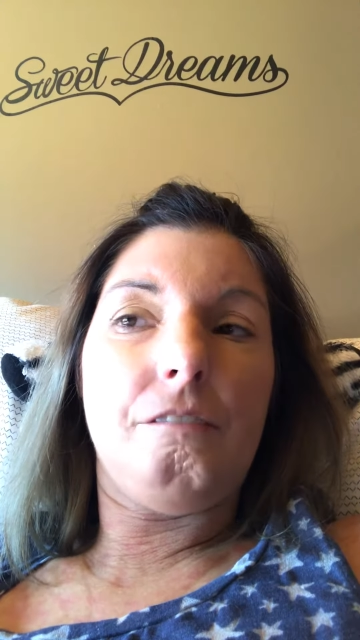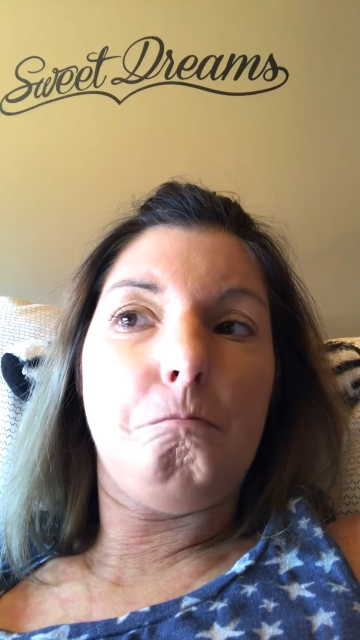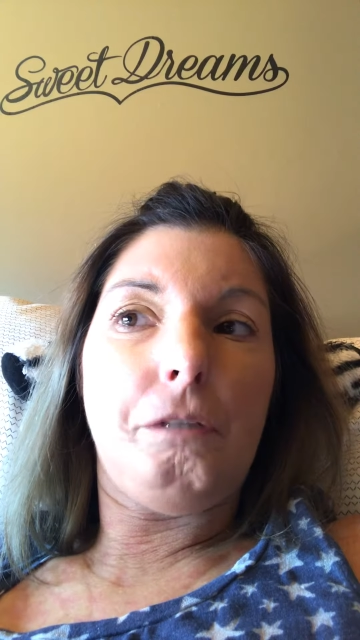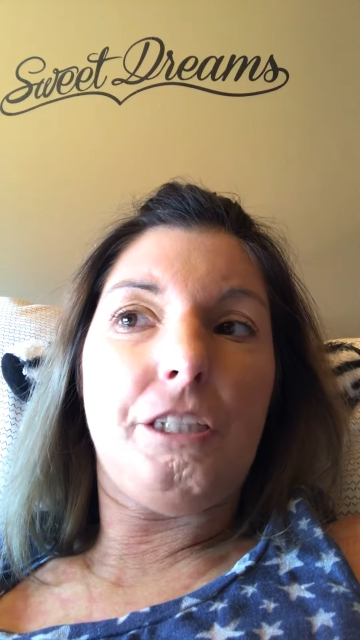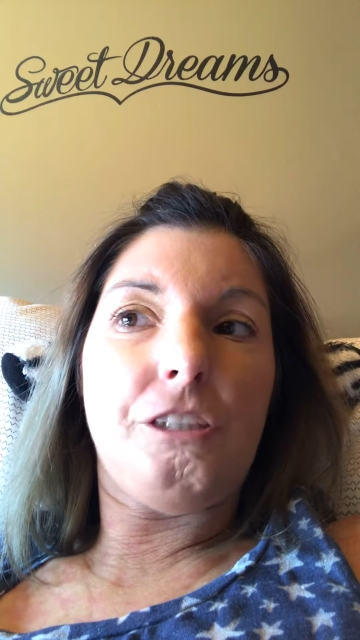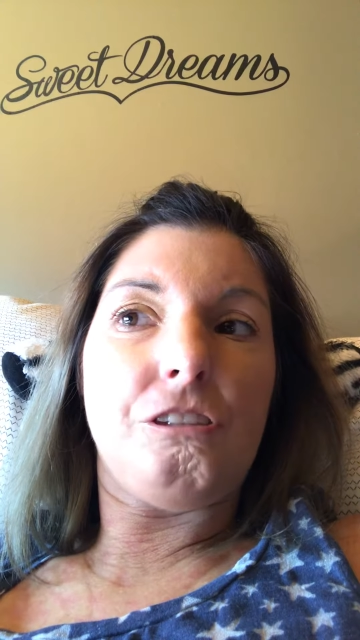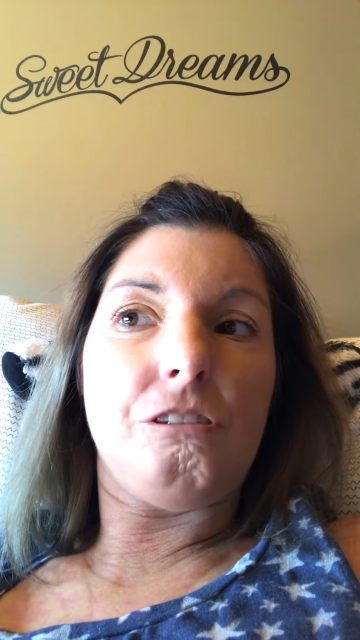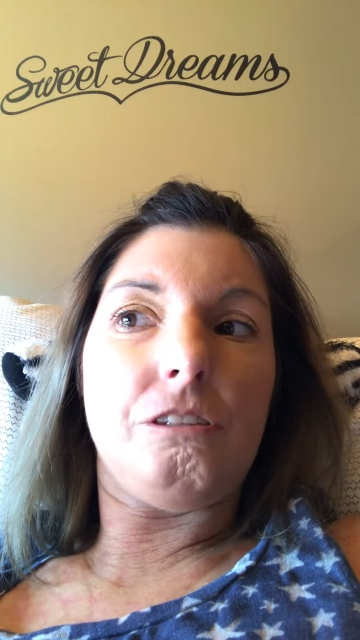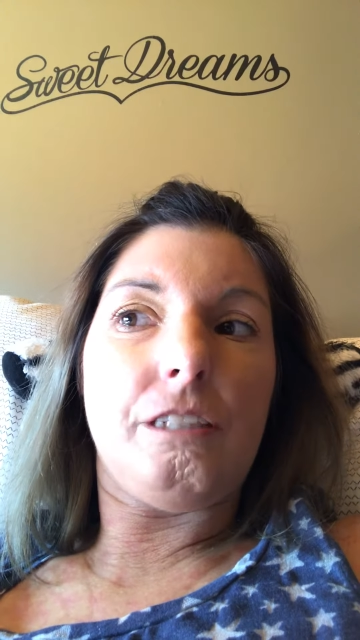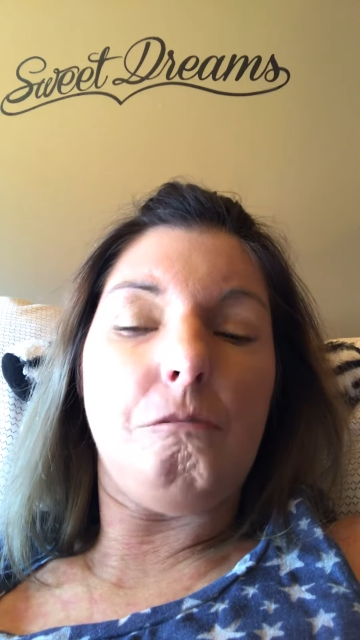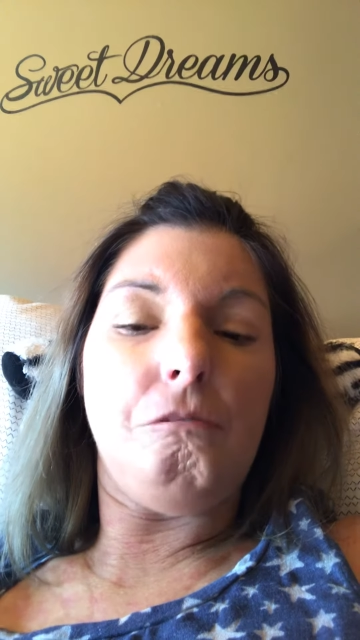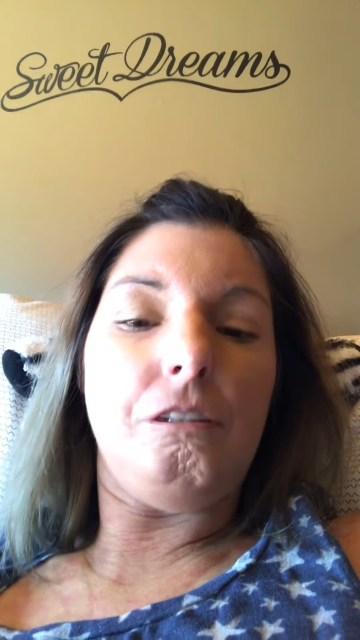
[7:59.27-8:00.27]
pictures,
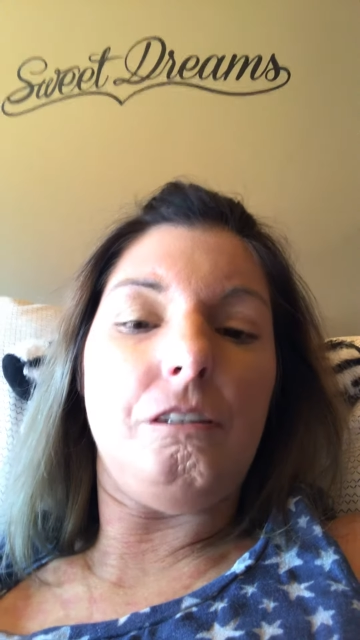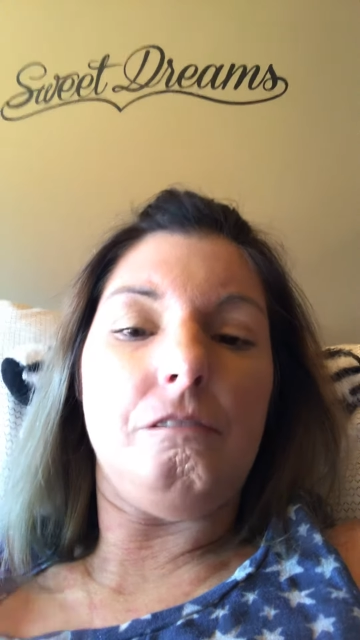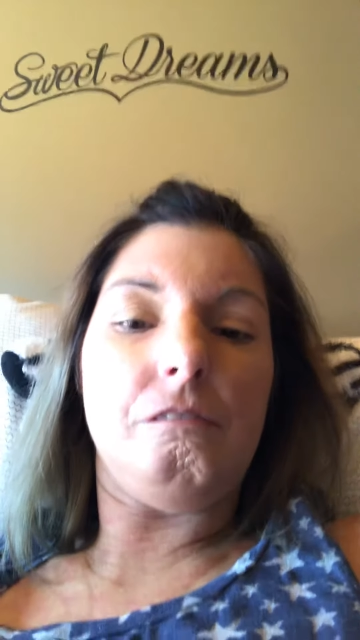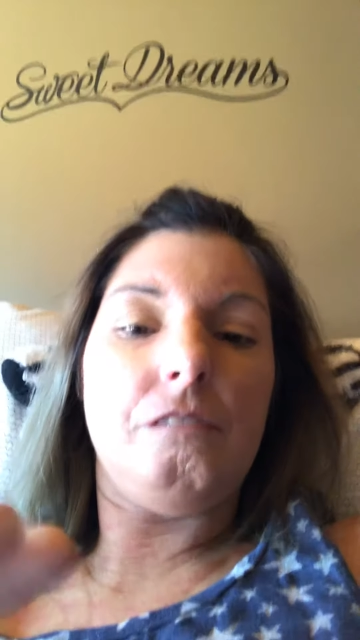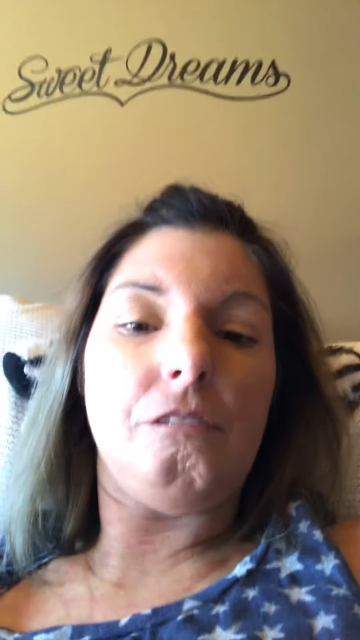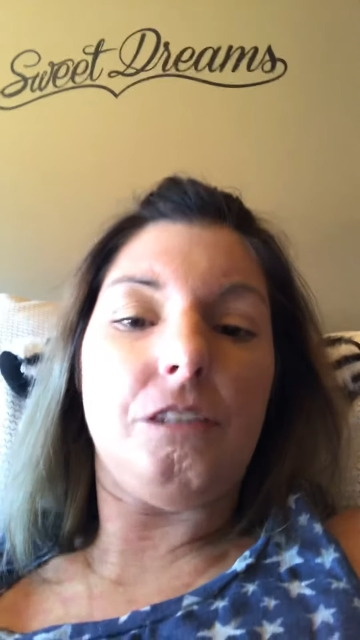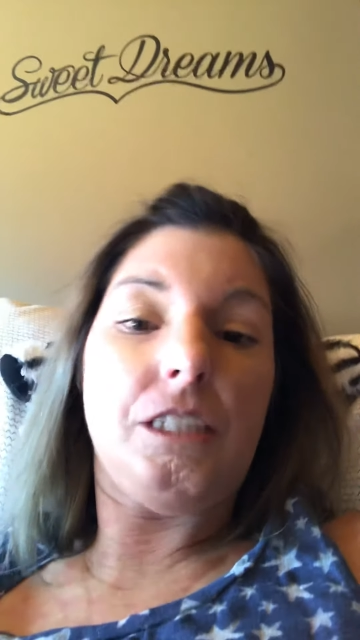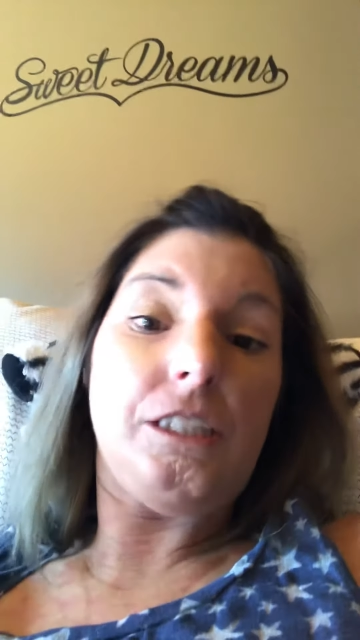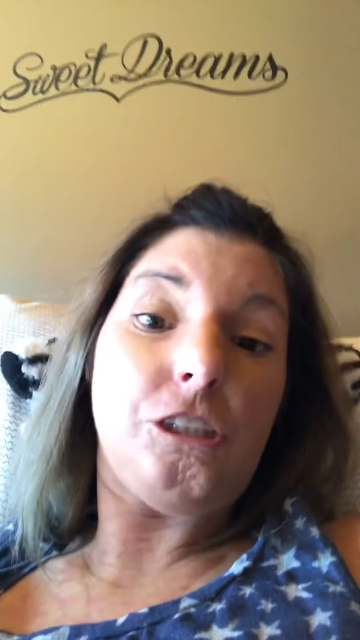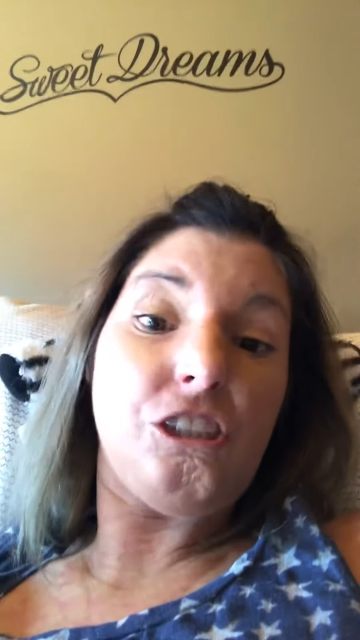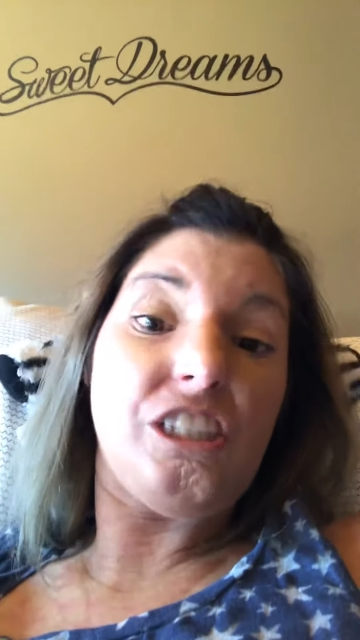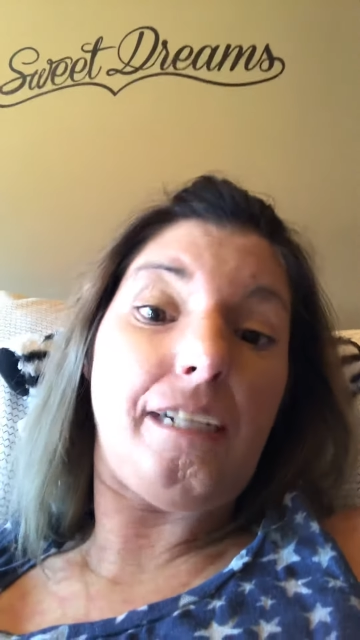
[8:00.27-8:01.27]
I would just